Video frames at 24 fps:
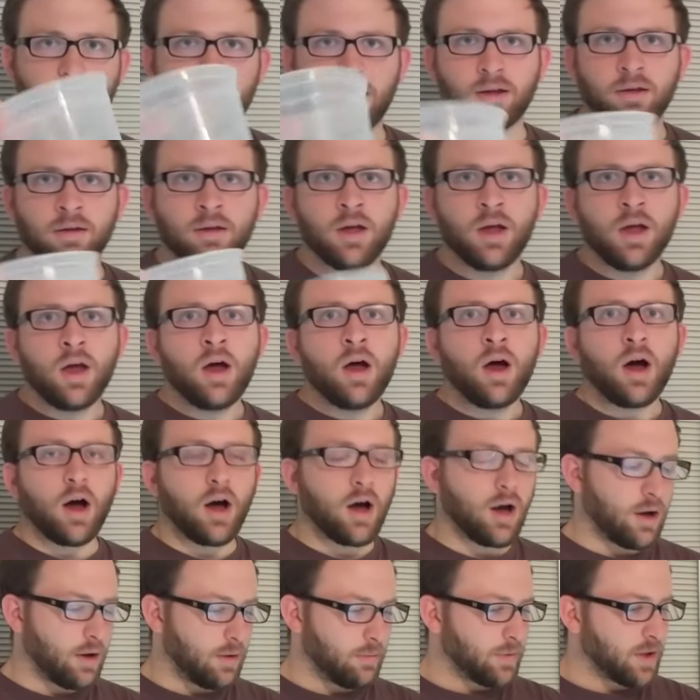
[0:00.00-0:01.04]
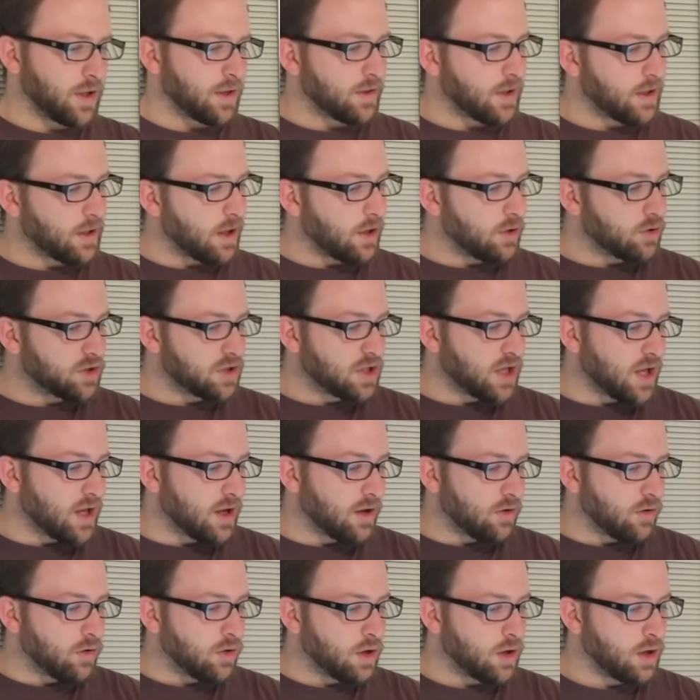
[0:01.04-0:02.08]
thing. And then I'll
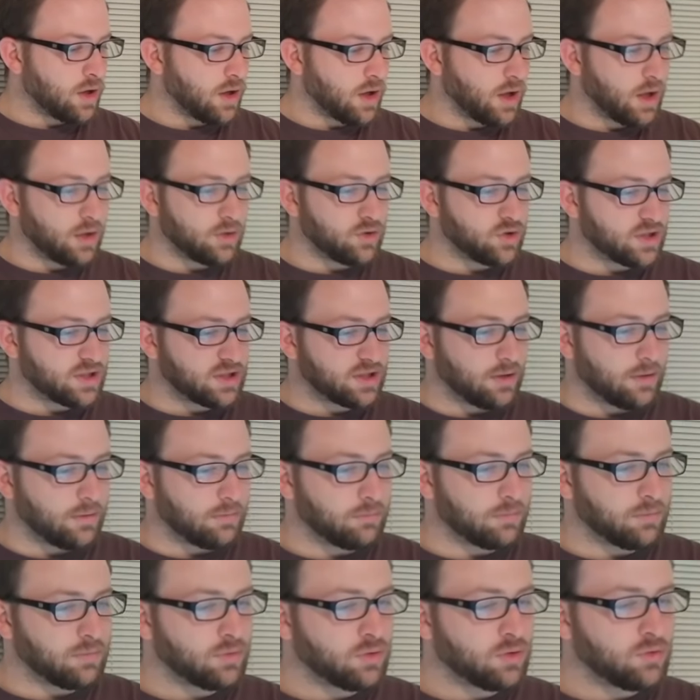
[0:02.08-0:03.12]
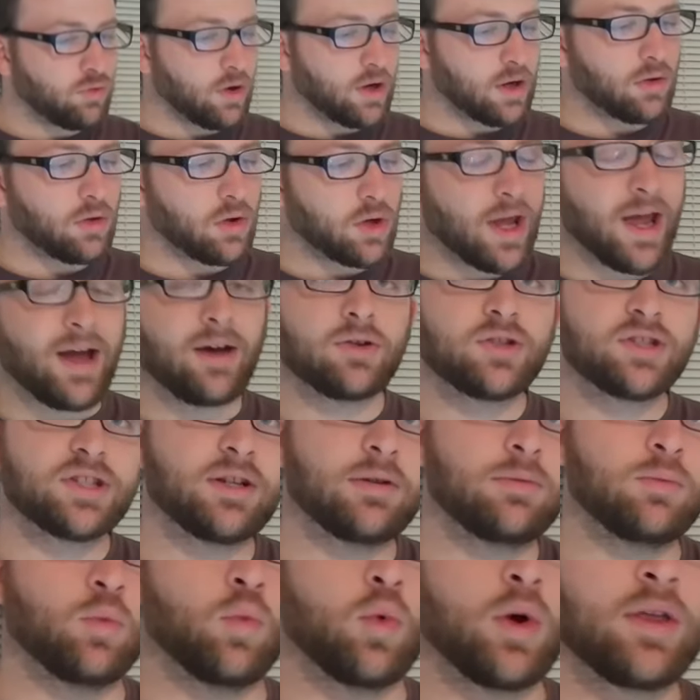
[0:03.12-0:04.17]
take just some regular
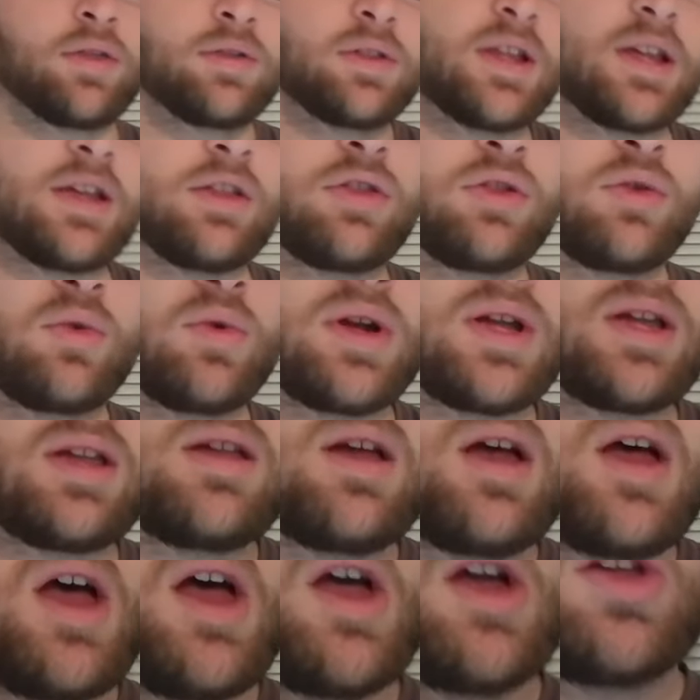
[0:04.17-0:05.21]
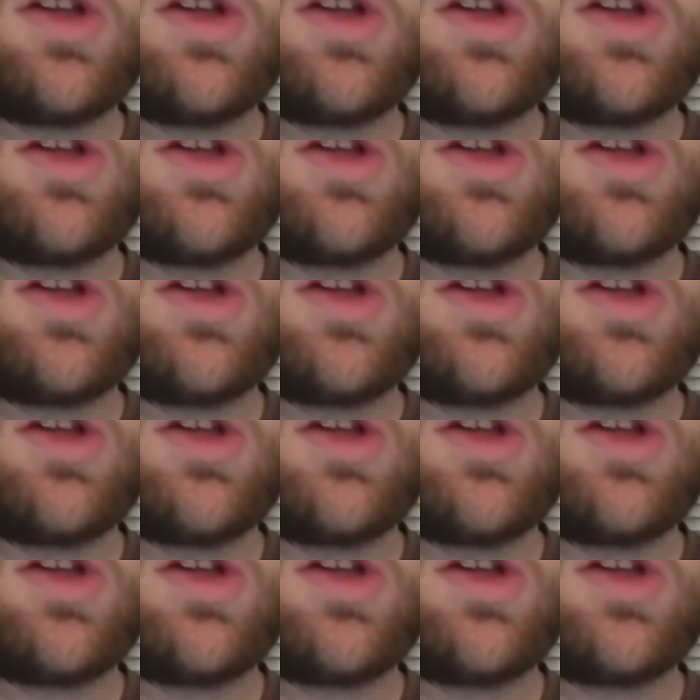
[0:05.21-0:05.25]
calcium with D3.